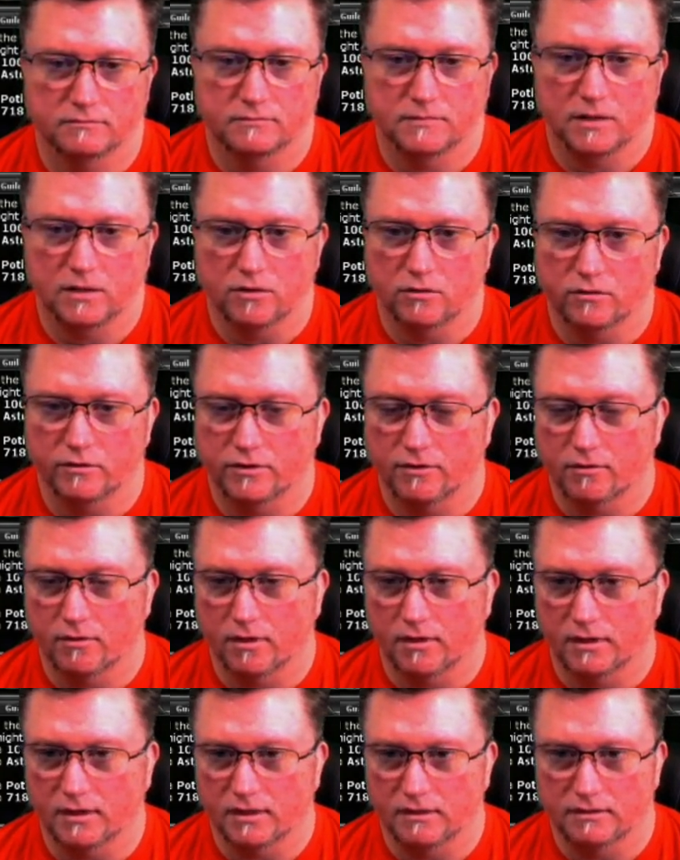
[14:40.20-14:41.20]
You know, you're
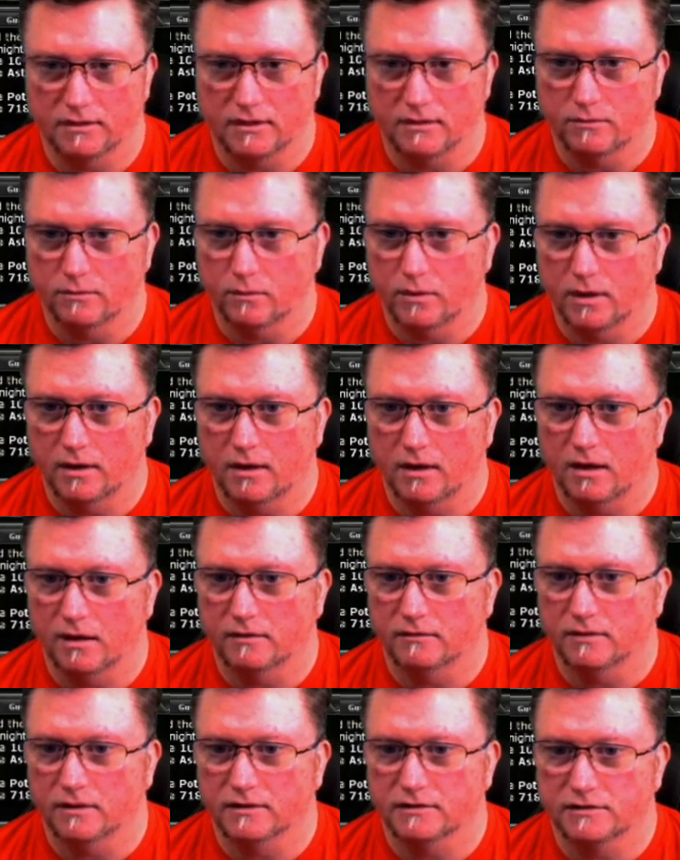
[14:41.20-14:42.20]
on elite and whatnot.
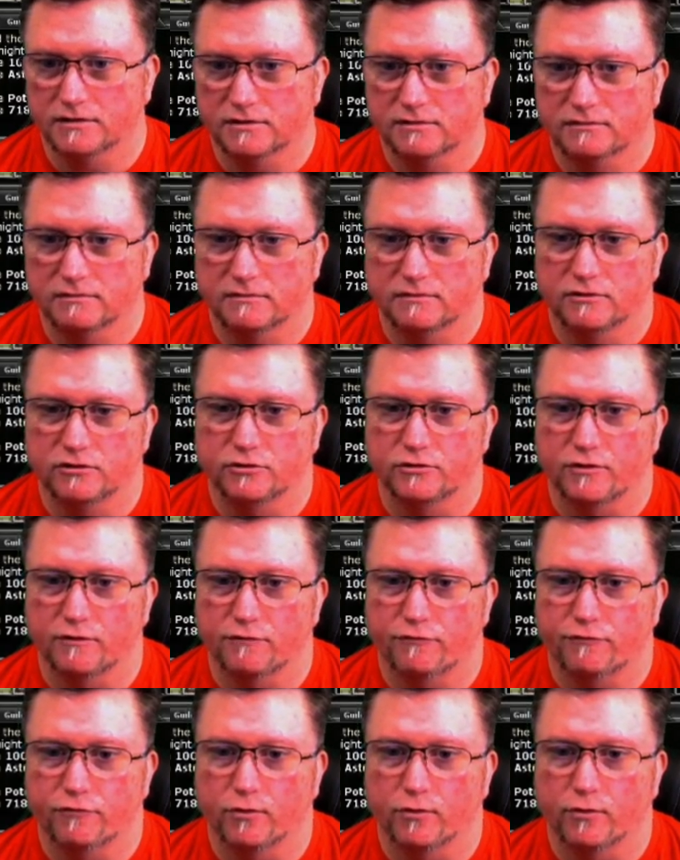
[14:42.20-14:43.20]
Let's do the
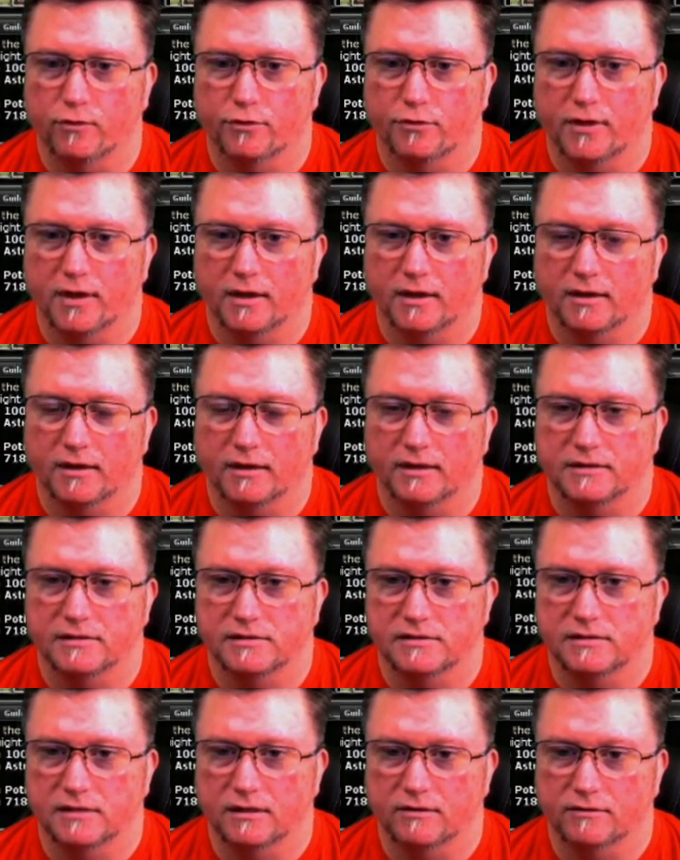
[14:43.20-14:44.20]
full thing
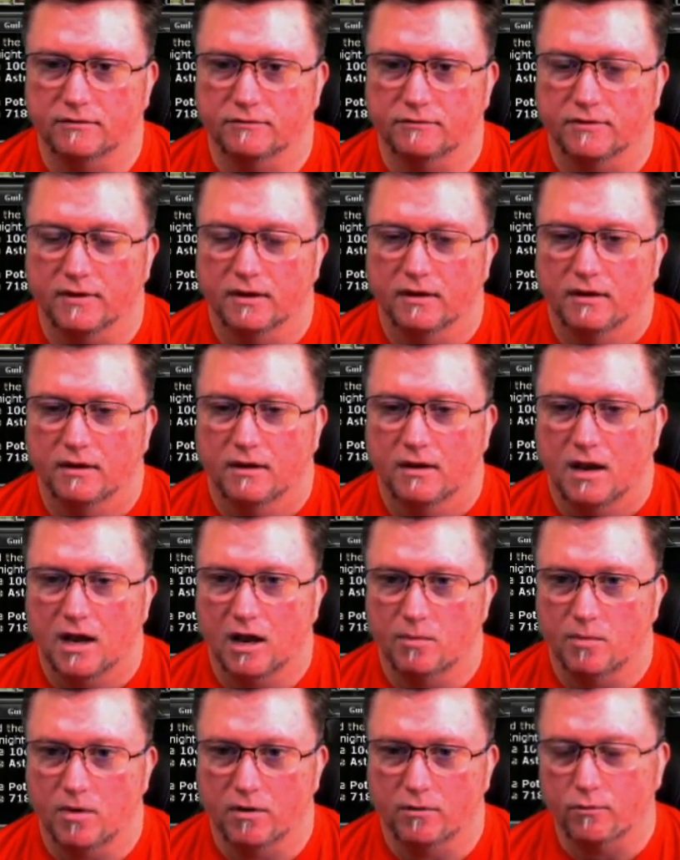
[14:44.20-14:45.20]
instead of
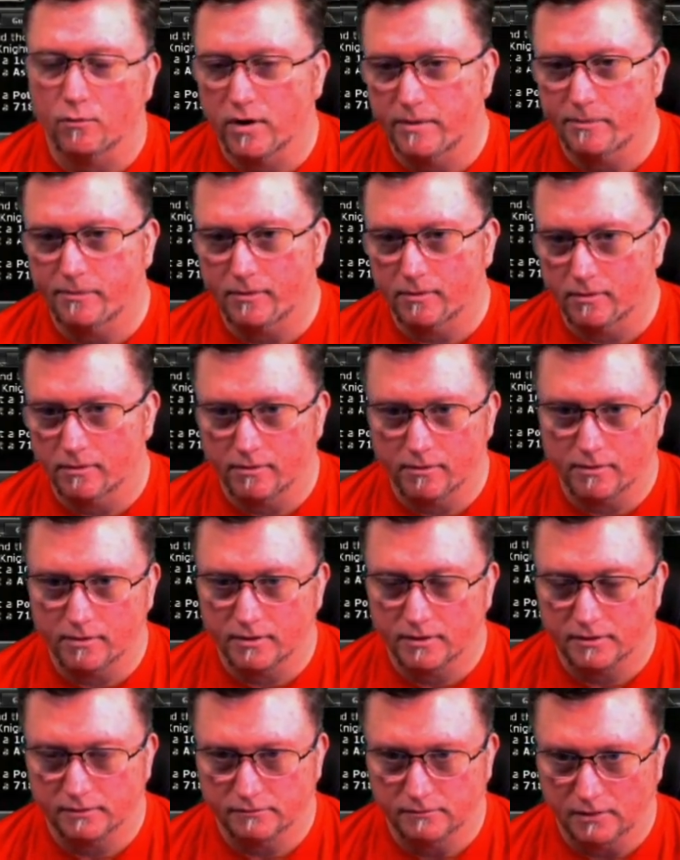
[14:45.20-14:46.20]
I'm on Reaper,
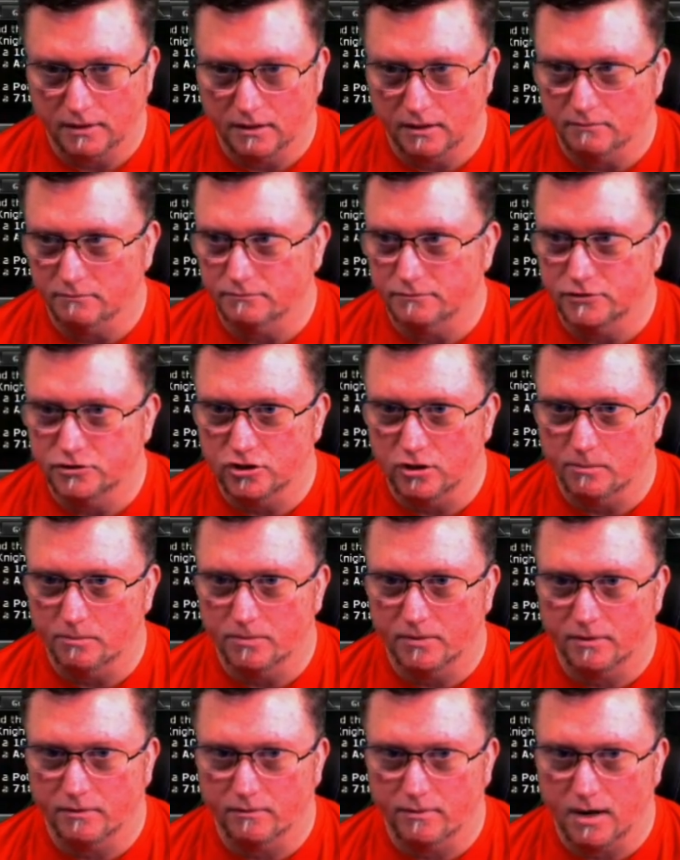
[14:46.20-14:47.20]
I'm
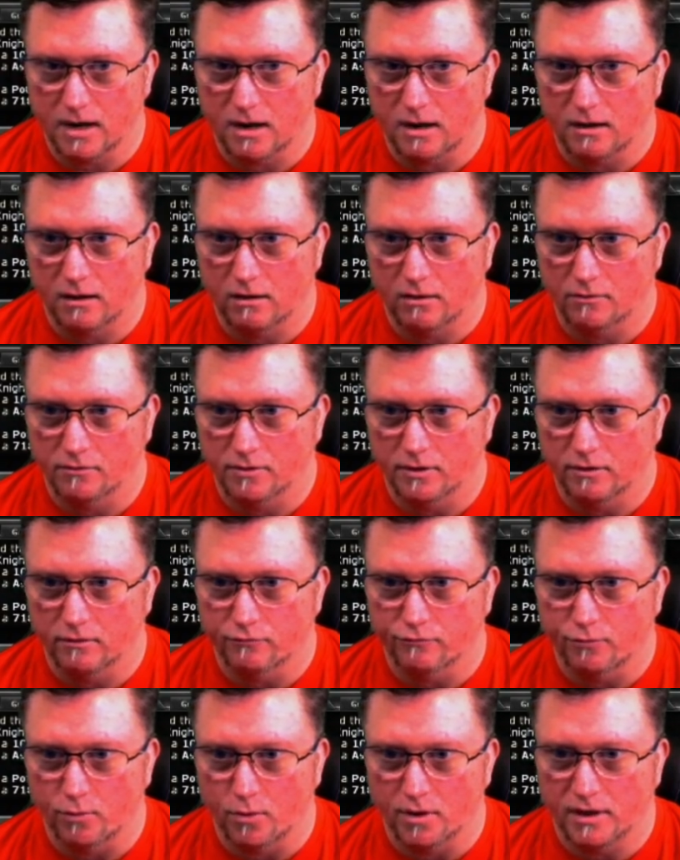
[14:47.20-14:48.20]
jumping around,
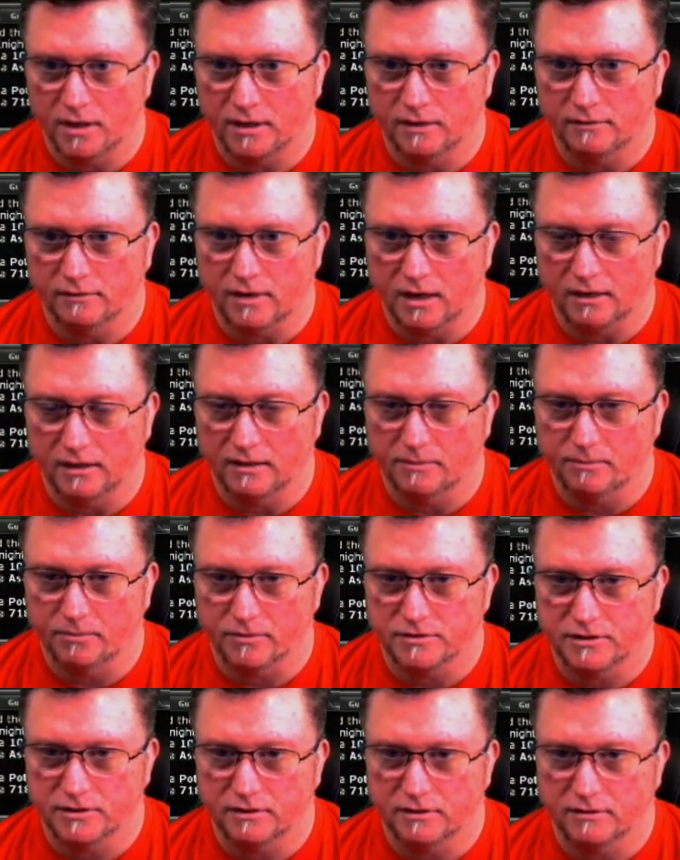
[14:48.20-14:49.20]
avoiding
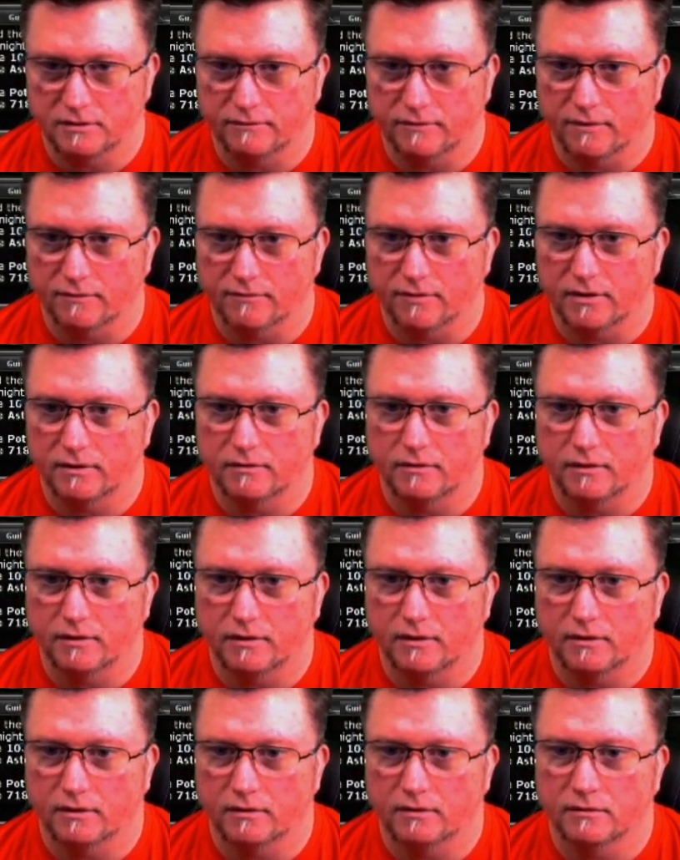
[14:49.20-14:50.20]
90% of
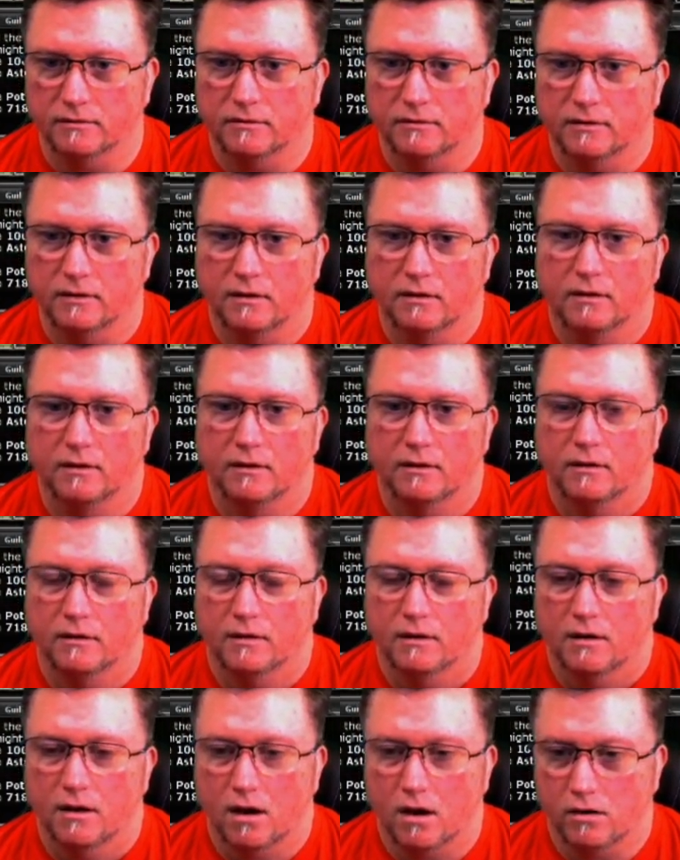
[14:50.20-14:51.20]
everything.
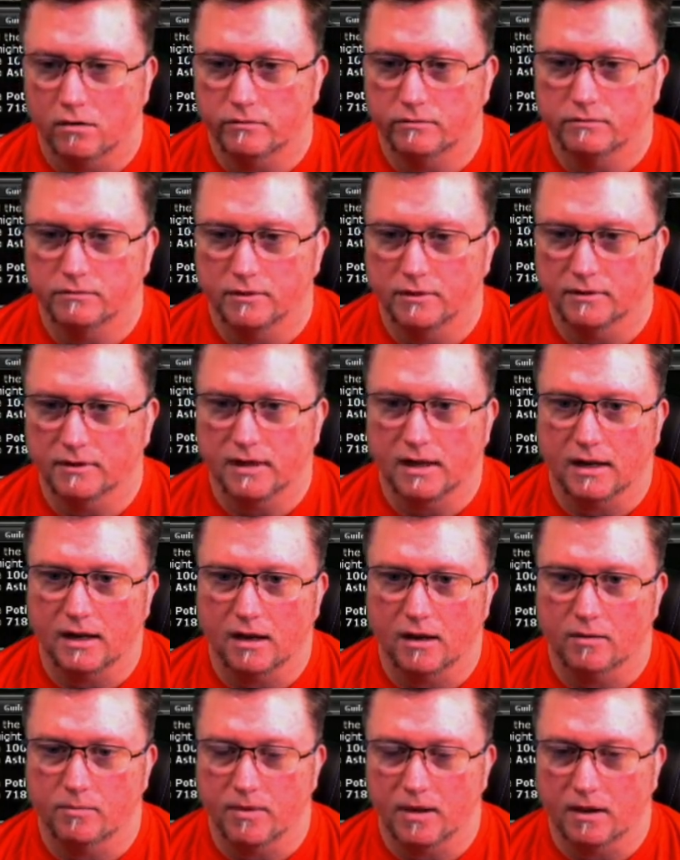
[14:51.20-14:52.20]
Oh, look, I
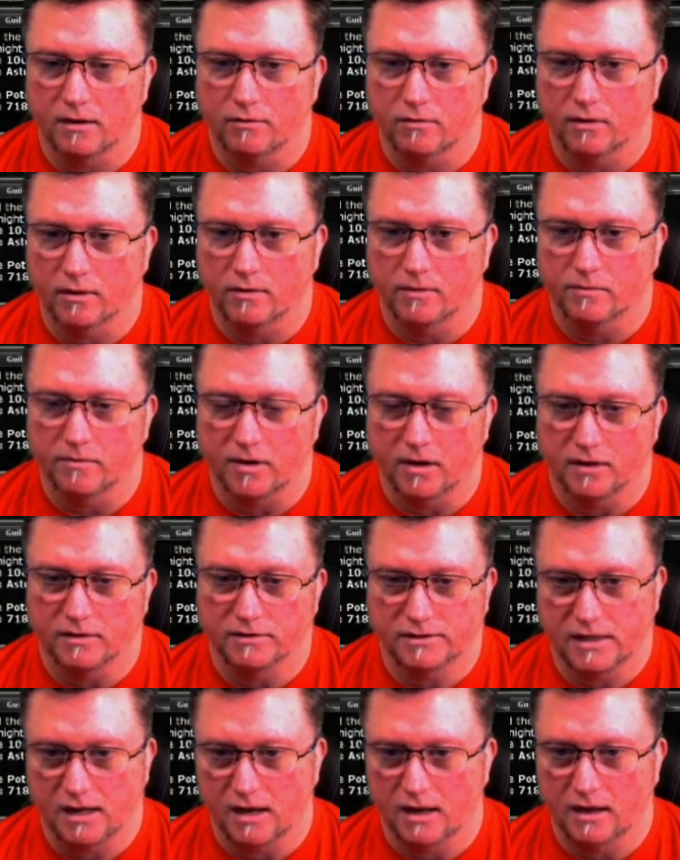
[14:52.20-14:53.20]
got a battle on the
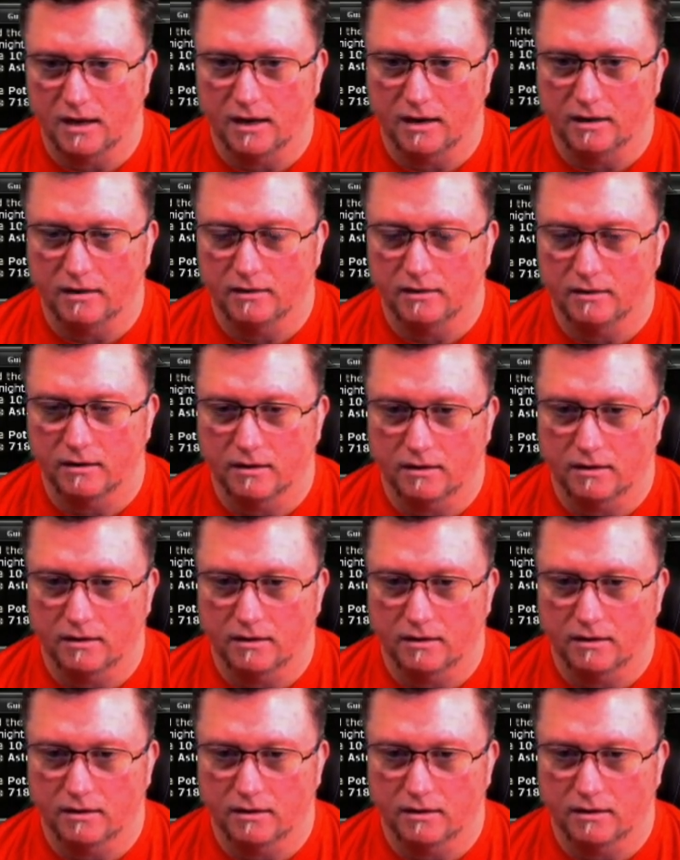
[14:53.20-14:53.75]
boss guy.